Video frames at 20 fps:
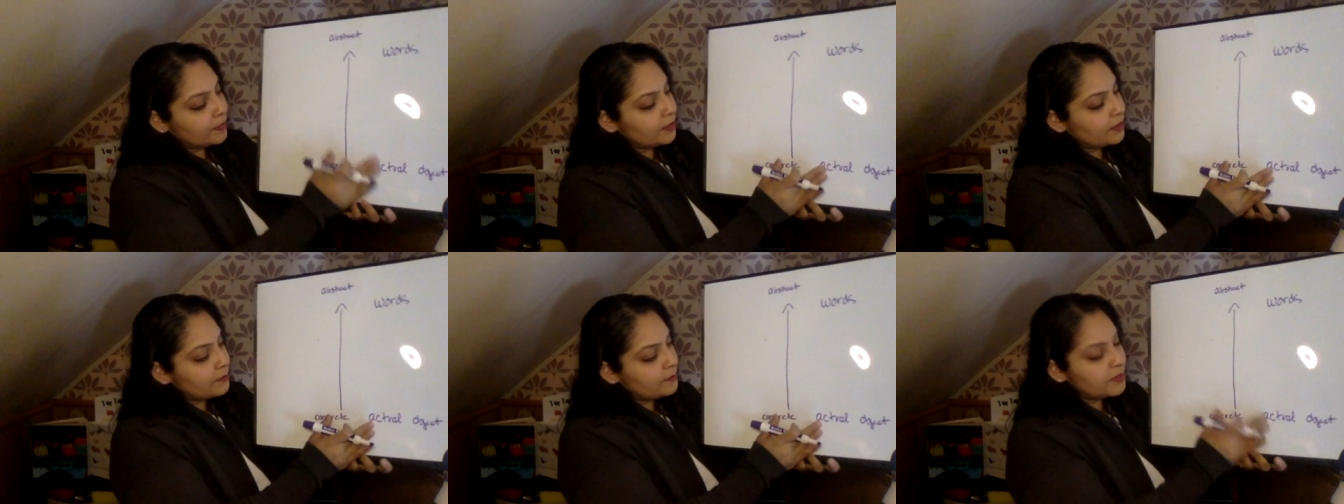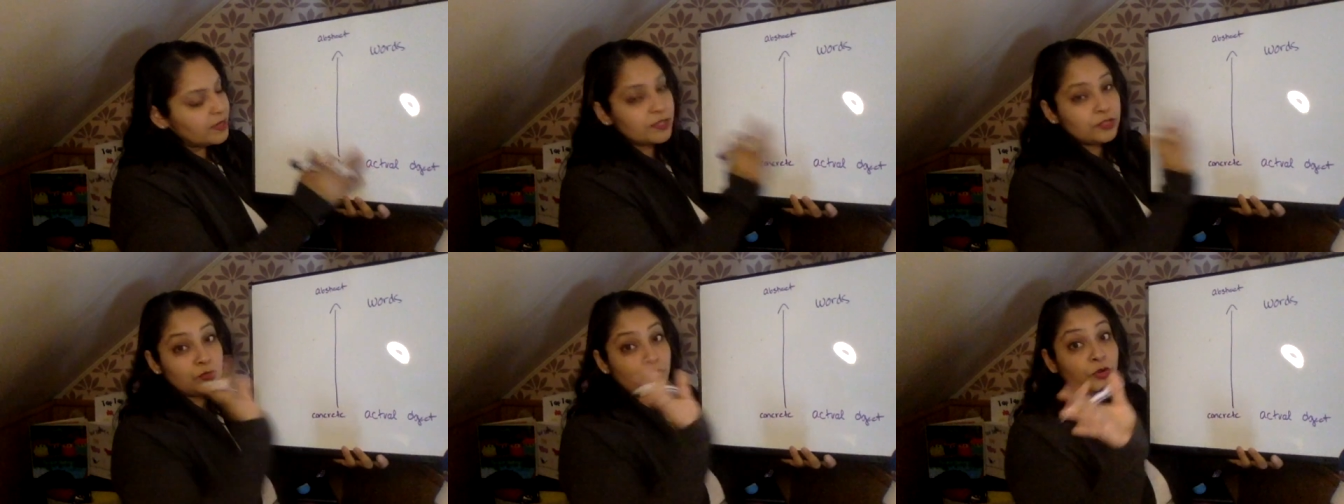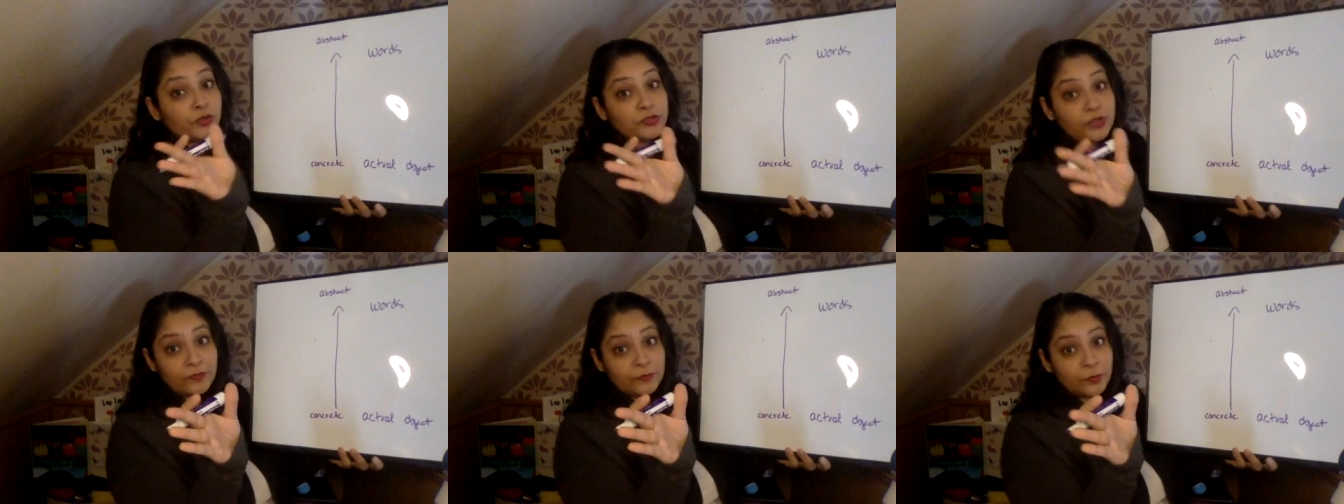Because you
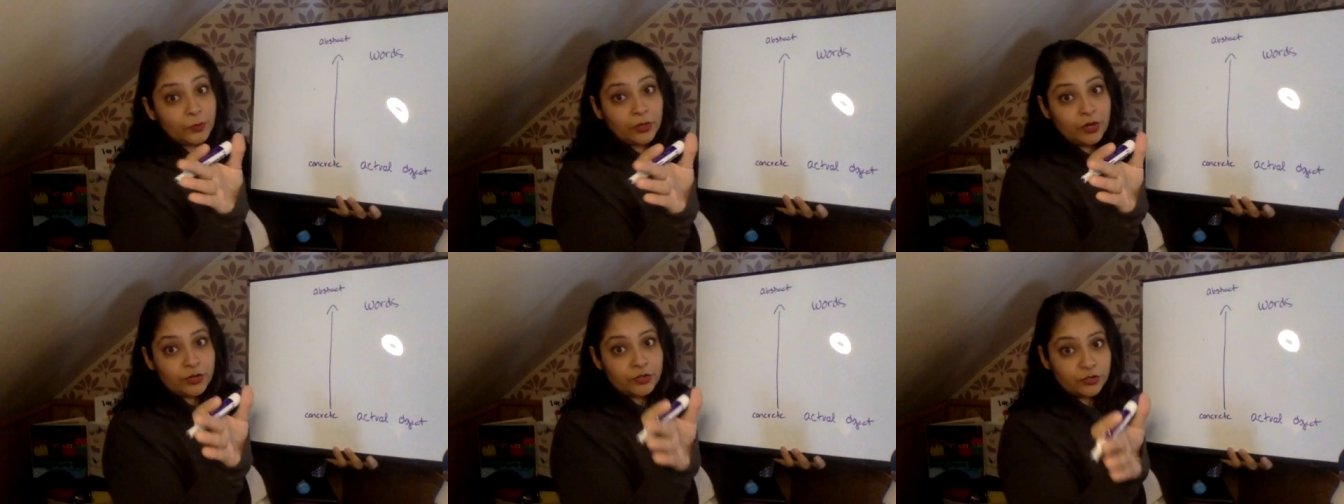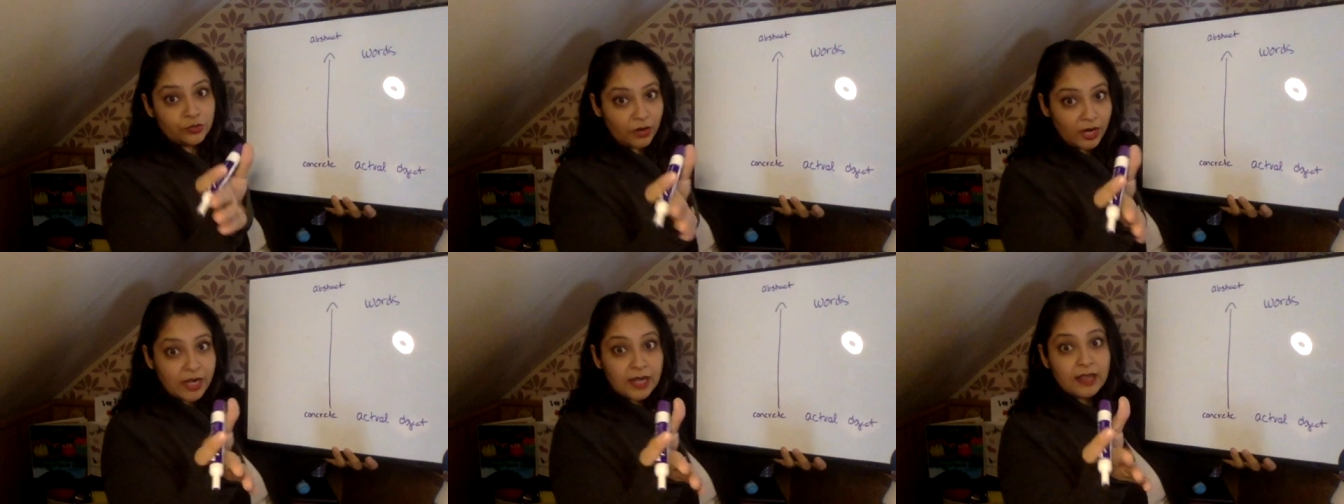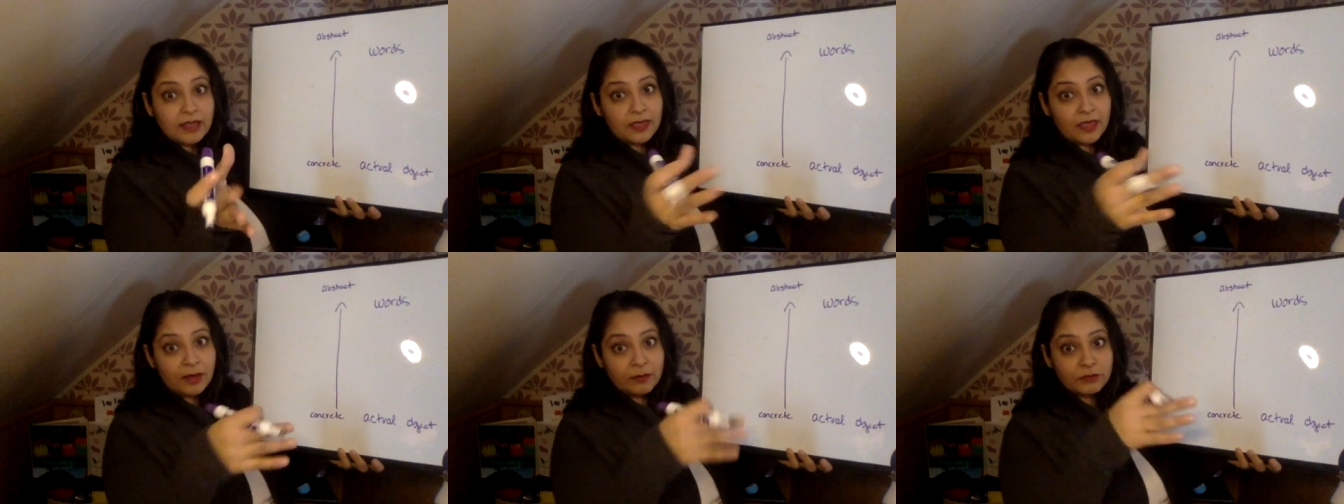also have to work on
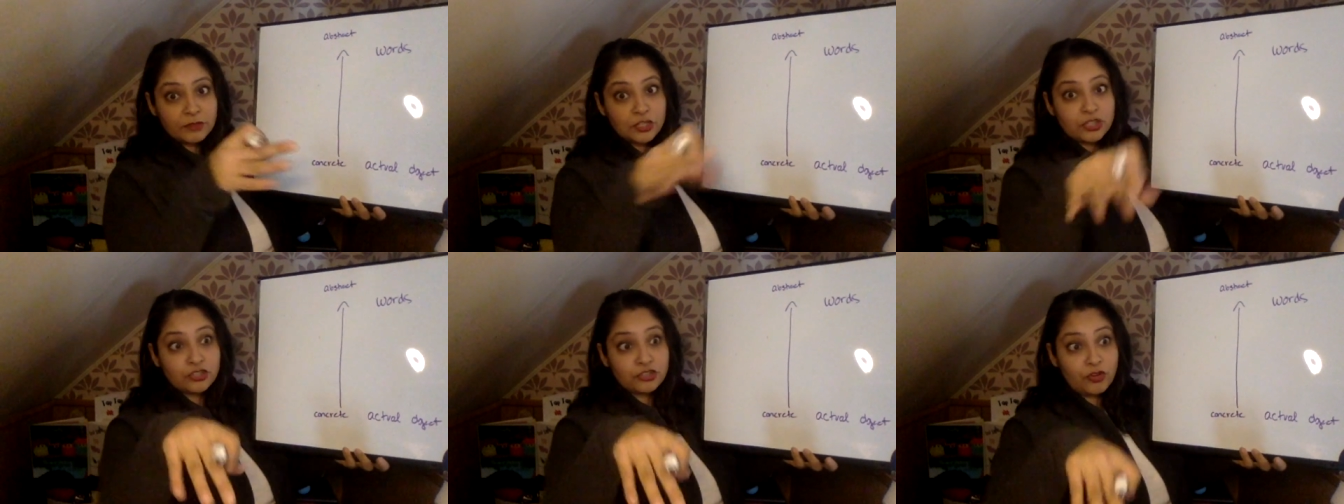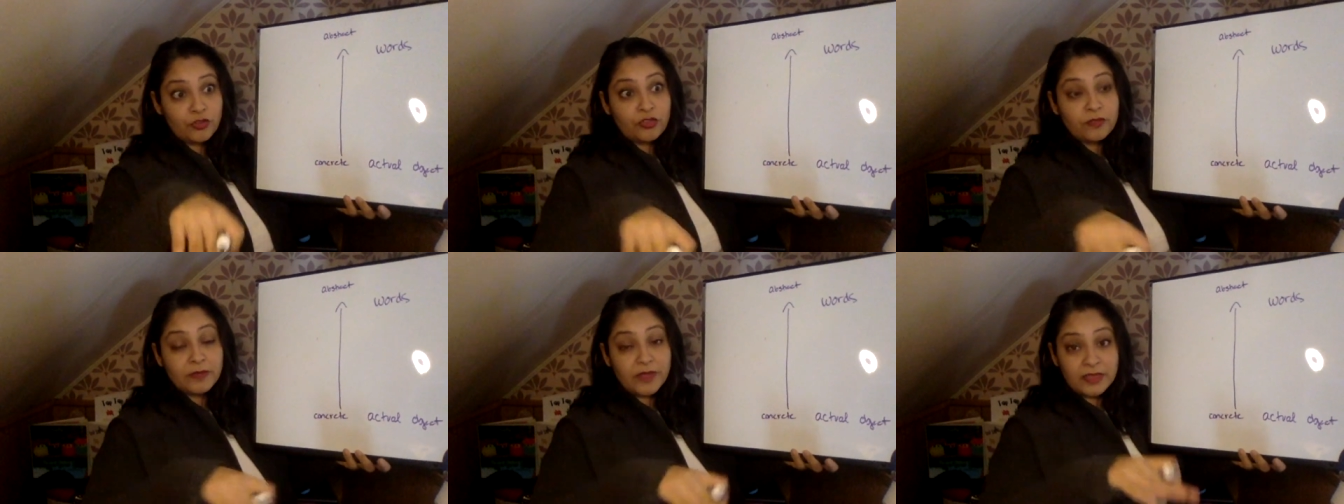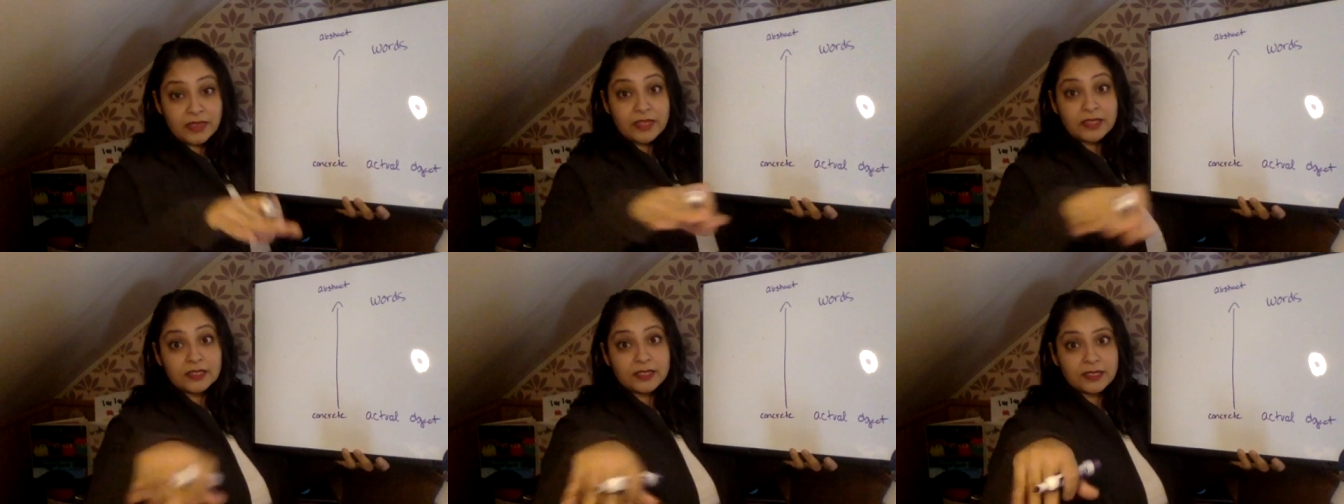training them to show them
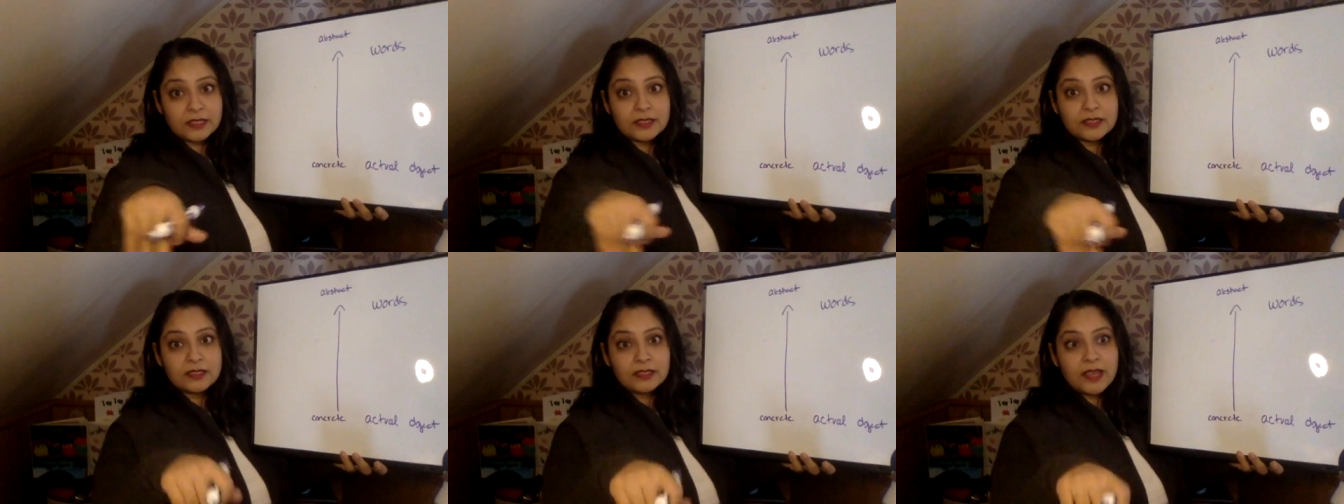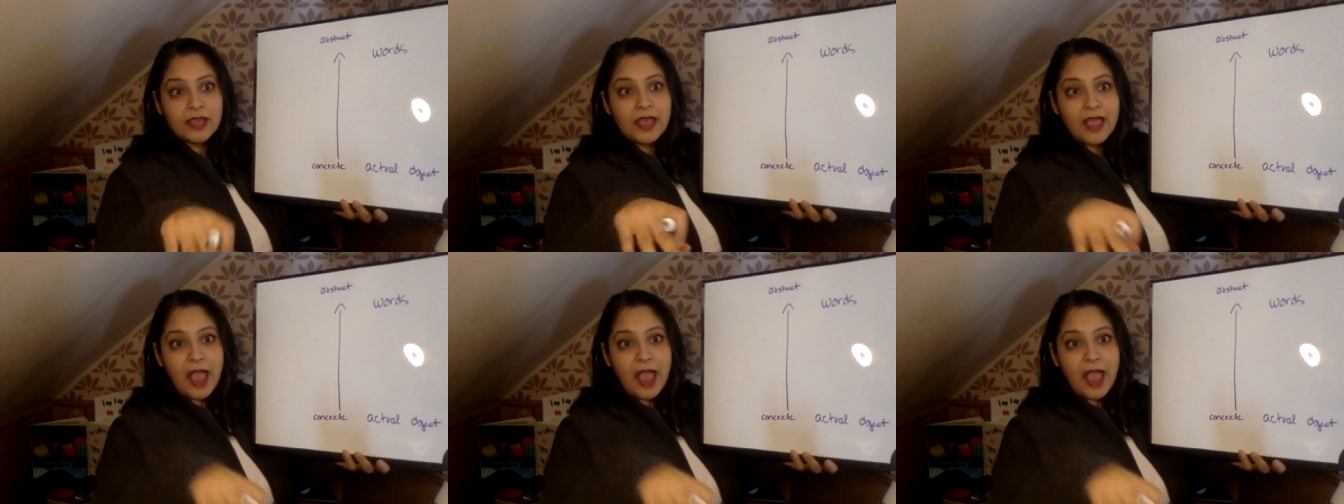that this is